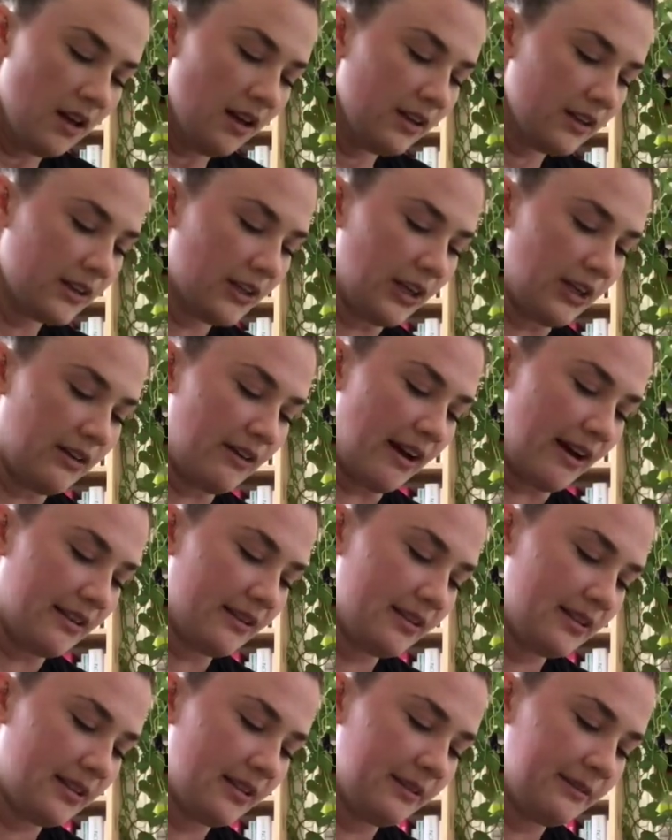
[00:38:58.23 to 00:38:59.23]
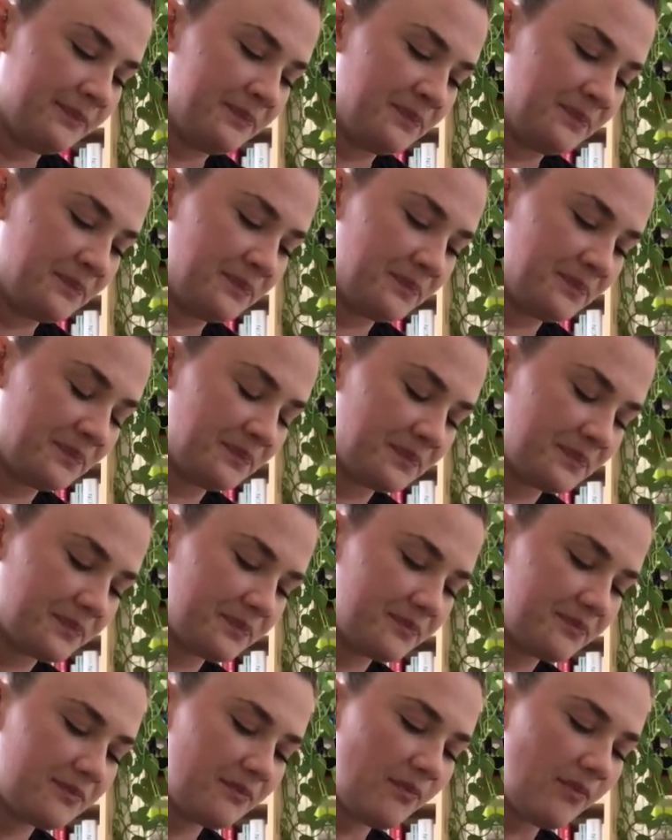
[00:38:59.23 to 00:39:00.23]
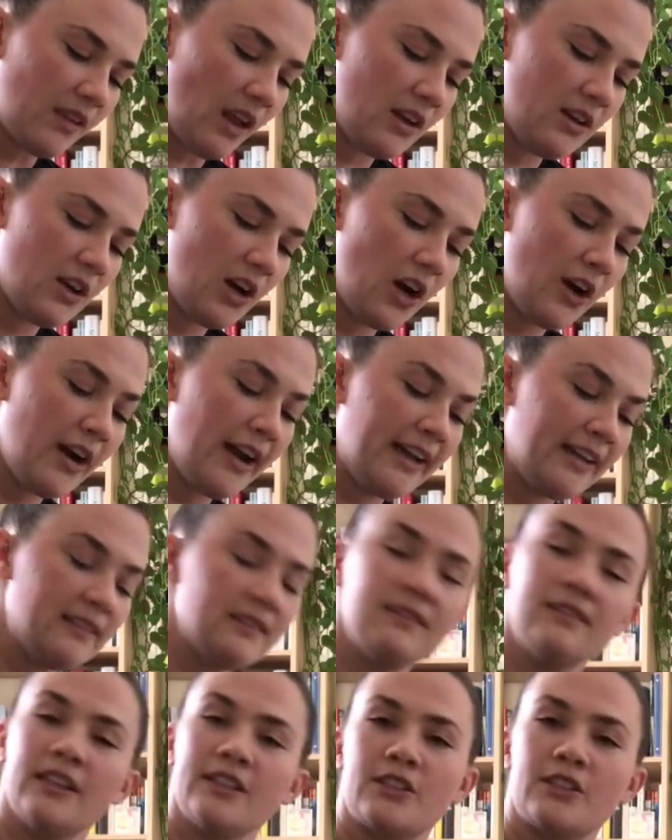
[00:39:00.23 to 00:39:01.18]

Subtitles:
Good, you guys. All right, let's